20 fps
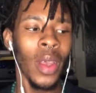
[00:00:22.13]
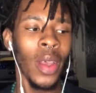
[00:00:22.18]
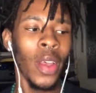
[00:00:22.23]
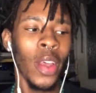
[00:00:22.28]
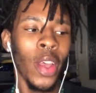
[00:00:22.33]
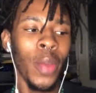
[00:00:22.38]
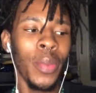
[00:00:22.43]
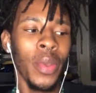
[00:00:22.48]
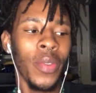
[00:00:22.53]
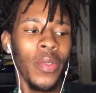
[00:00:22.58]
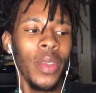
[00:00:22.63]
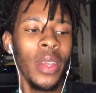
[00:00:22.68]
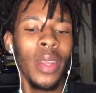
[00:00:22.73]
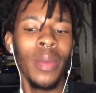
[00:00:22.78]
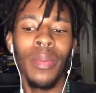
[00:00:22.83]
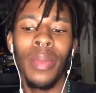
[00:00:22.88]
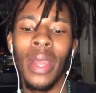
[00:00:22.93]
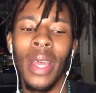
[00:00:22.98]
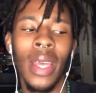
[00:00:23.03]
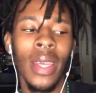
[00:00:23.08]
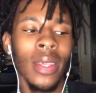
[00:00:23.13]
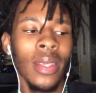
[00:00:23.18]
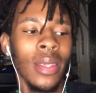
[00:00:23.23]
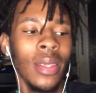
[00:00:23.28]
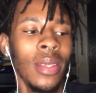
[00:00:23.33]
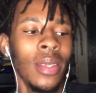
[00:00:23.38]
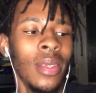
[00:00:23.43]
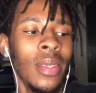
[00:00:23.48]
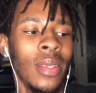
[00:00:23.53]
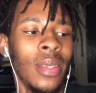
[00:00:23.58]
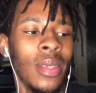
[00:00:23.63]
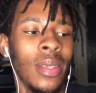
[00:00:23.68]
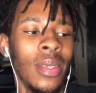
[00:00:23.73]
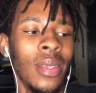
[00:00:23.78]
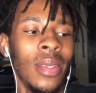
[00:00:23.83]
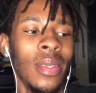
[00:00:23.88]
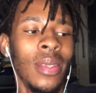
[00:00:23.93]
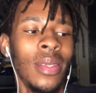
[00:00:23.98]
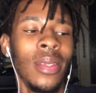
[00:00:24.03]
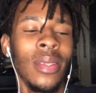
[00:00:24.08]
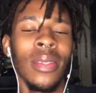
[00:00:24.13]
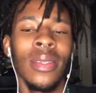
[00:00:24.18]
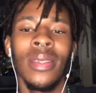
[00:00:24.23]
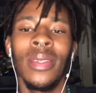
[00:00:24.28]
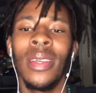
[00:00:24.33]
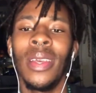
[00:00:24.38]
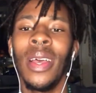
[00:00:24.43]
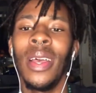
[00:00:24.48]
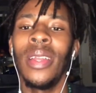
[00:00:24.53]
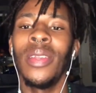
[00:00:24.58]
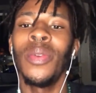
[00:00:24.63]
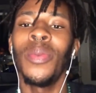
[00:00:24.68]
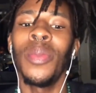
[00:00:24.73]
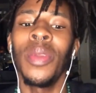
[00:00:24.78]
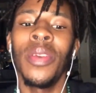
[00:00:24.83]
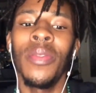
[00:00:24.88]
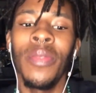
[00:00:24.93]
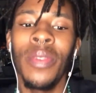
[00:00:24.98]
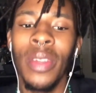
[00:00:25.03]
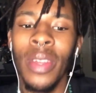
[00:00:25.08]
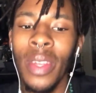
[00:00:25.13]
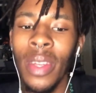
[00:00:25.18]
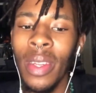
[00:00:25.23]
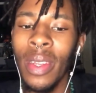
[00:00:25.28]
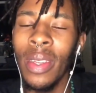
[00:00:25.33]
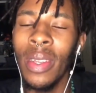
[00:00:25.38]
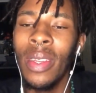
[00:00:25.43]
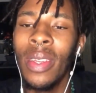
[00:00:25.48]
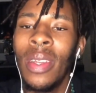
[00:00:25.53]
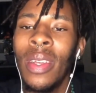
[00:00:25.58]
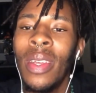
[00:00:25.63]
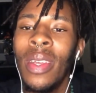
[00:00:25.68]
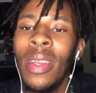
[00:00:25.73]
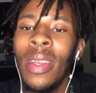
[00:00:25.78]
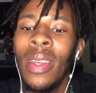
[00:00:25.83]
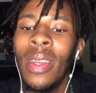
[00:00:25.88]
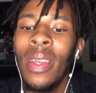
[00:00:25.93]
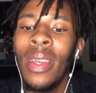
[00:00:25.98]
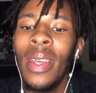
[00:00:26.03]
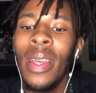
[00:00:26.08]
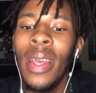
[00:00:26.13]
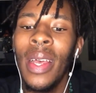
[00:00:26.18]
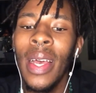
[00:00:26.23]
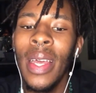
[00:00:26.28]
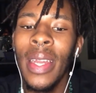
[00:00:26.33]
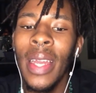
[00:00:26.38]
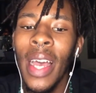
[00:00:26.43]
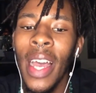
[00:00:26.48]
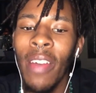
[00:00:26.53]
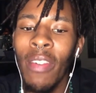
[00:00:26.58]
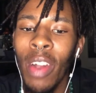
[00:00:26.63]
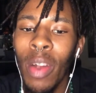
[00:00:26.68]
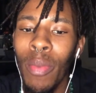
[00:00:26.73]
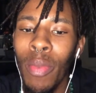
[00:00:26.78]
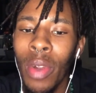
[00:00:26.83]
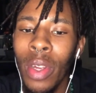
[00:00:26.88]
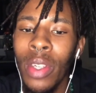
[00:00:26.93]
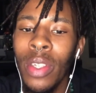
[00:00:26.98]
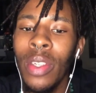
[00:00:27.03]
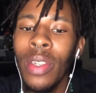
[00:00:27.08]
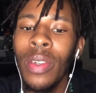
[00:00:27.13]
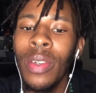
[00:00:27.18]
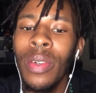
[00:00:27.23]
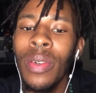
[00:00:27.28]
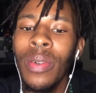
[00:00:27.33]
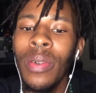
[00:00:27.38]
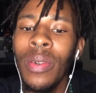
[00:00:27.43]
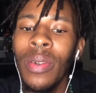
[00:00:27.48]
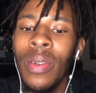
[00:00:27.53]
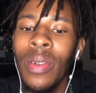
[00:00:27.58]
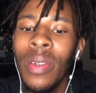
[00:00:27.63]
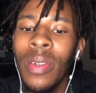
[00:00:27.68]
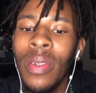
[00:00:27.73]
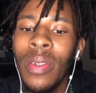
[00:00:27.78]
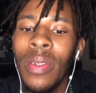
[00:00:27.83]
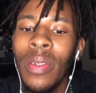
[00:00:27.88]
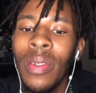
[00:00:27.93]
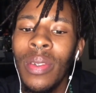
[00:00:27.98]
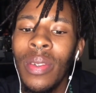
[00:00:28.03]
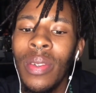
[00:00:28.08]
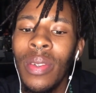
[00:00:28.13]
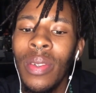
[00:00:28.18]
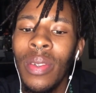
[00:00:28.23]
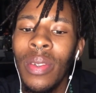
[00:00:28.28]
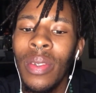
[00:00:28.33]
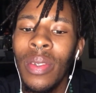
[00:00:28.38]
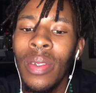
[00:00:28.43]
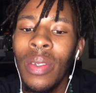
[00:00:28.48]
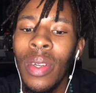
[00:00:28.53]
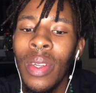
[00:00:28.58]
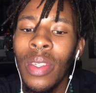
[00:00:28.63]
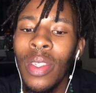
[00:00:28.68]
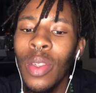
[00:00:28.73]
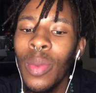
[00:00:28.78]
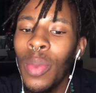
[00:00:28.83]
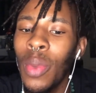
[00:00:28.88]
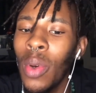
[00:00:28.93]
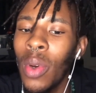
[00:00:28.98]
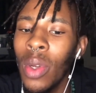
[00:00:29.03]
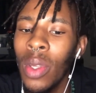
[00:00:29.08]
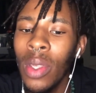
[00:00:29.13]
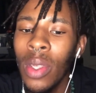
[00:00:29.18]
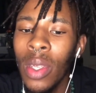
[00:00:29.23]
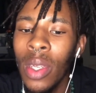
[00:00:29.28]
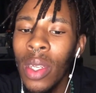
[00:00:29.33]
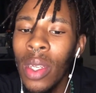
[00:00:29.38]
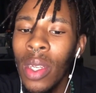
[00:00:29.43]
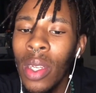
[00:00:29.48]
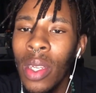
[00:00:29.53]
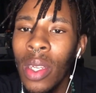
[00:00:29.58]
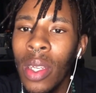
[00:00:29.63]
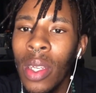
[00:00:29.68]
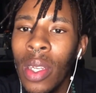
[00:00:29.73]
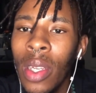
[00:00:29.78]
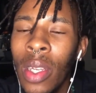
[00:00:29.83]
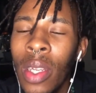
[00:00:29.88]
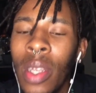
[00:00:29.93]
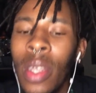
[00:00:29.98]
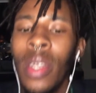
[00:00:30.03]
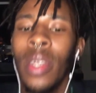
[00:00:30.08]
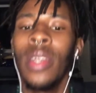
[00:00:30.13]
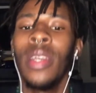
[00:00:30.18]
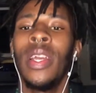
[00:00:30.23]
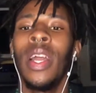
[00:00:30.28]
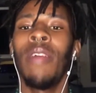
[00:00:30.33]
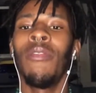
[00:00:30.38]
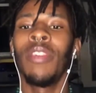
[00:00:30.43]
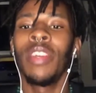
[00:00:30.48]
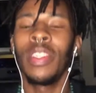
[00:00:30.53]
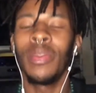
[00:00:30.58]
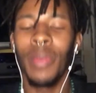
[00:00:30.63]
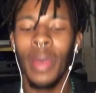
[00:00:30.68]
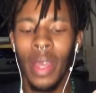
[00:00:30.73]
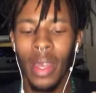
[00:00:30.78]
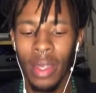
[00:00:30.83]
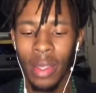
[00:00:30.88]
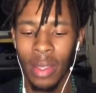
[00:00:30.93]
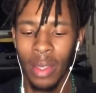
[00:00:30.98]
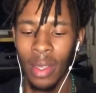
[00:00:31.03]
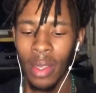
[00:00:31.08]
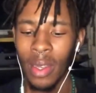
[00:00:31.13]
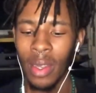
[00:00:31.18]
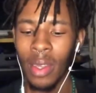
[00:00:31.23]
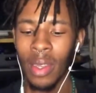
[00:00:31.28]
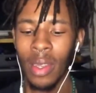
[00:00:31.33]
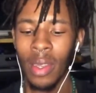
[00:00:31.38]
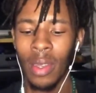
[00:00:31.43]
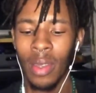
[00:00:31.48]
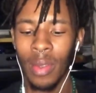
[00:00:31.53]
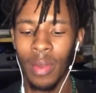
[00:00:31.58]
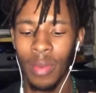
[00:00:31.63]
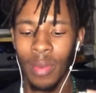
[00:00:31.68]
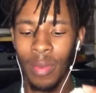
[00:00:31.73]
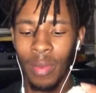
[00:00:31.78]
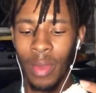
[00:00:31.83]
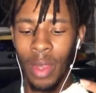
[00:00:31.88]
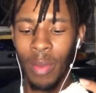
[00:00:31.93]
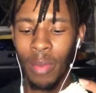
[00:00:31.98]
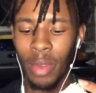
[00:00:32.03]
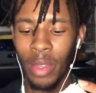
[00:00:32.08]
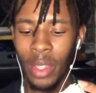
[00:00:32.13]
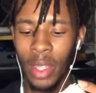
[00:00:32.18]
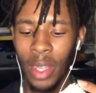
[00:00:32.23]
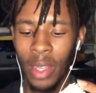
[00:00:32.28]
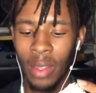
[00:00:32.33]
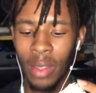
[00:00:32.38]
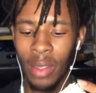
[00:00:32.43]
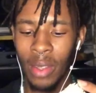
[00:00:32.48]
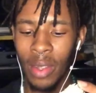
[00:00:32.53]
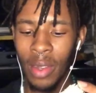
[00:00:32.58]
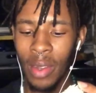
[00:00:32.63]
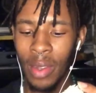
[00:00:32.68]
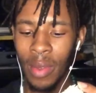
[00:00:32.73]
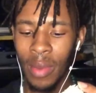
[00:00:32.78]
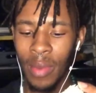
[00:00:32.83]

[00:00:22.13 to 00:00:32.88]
Hope you're feeling blessed and uplifted and high vibrational and supported and respected and protected.